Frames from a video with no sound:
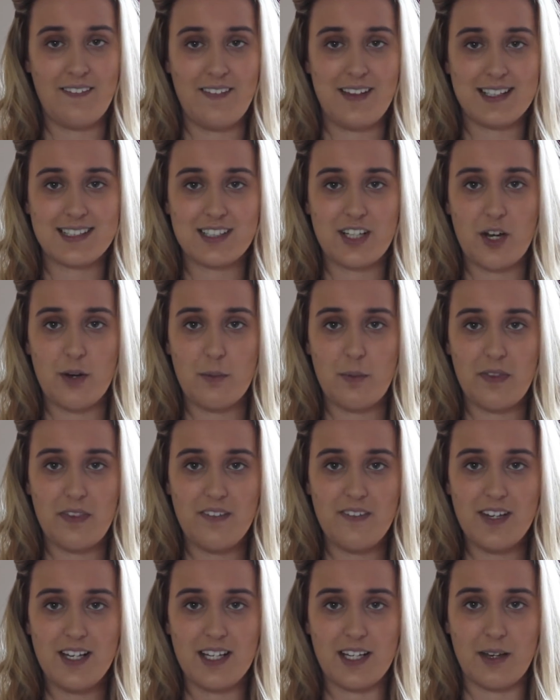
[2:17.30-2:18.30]
let's get on with
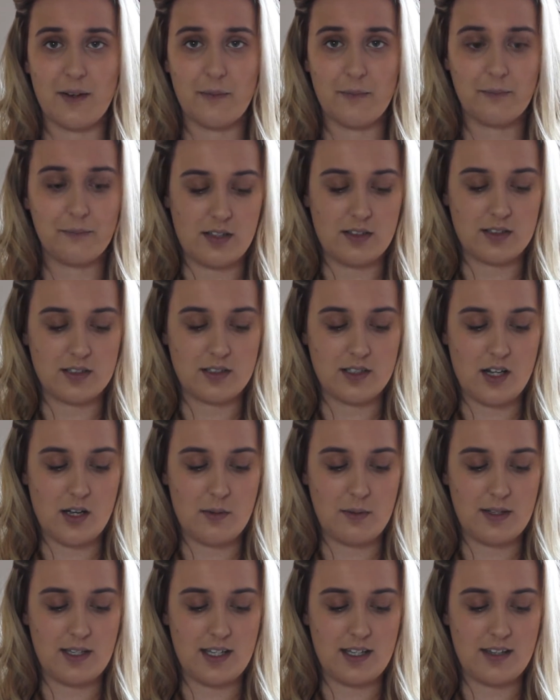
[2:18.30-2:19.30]
the video. I'll
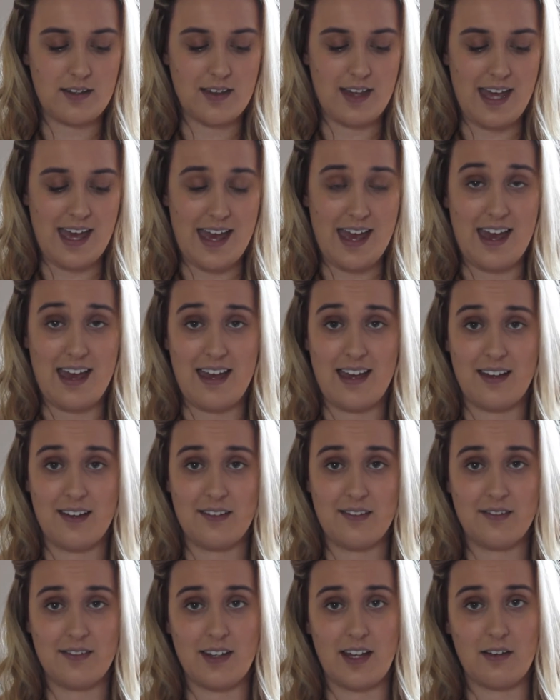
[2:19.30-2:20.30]
start with hair
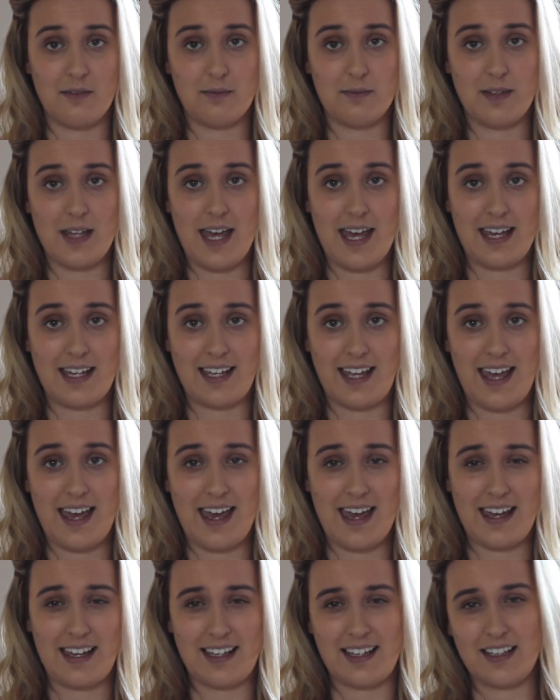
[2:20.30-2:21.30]

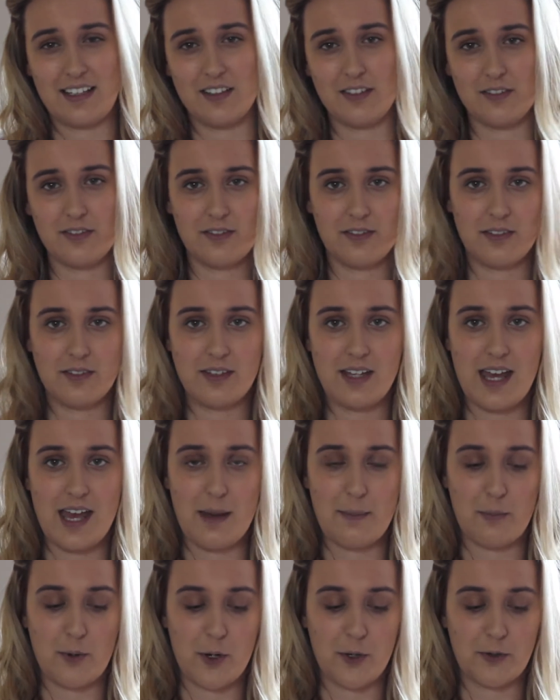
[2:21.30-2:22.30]
care, kind of
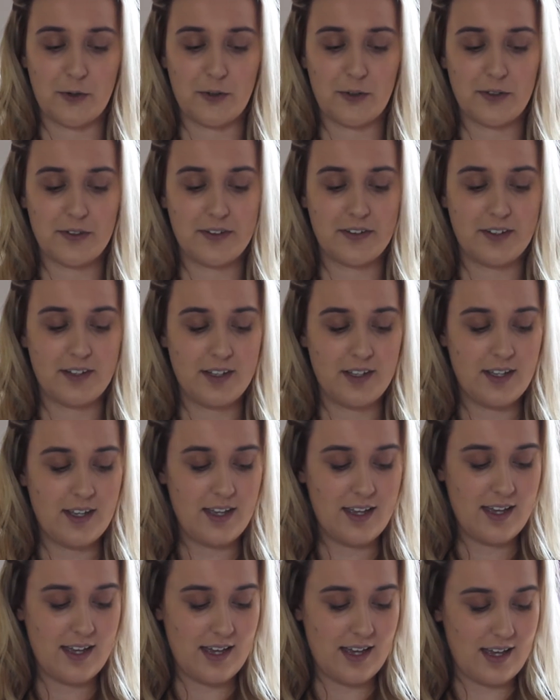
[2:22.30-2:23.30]
hair products,
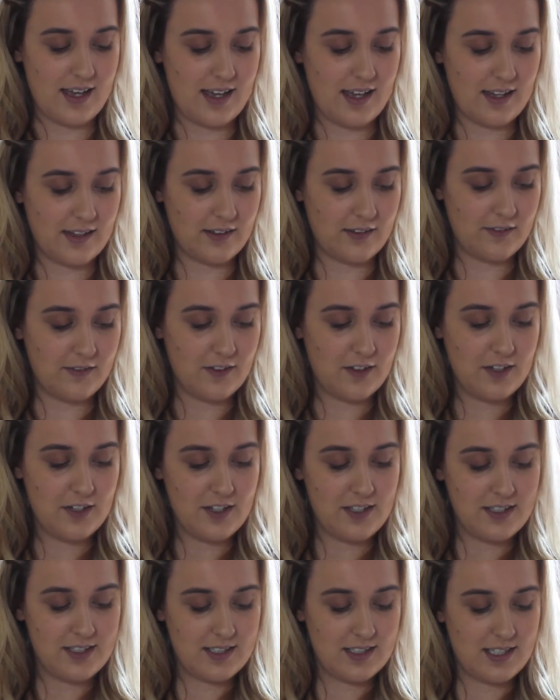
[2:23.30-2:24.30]
and the
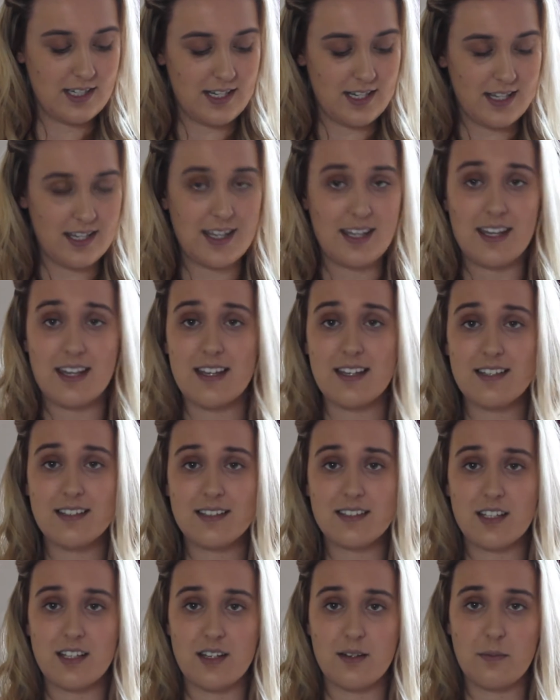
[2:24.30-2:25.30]
first
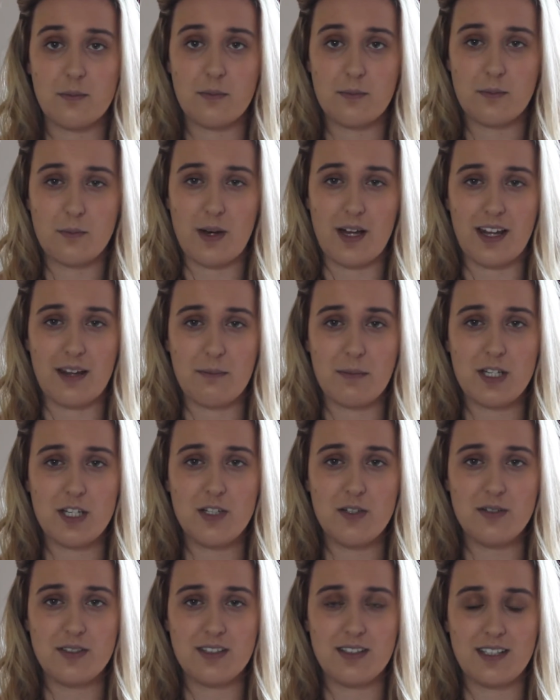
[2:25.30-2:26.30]
is, well, I've been
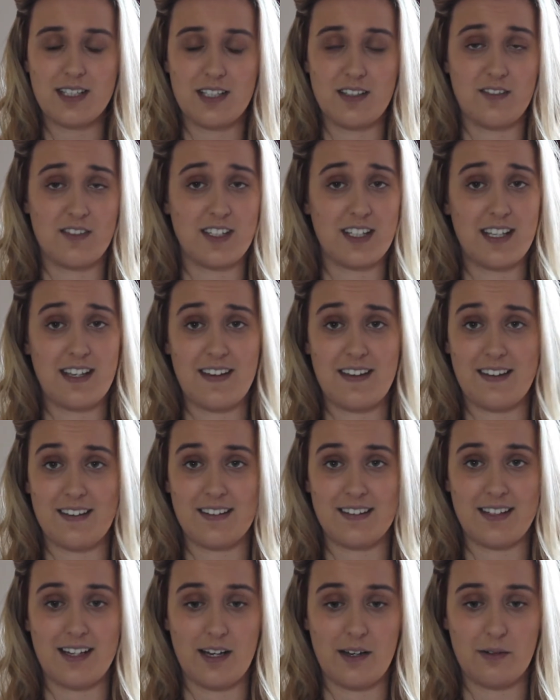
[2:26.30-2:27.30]
using this for
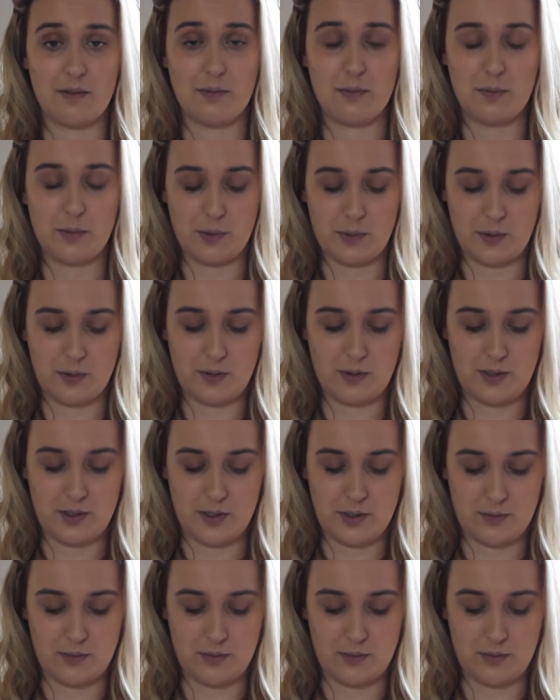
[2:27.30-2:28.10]
years now, but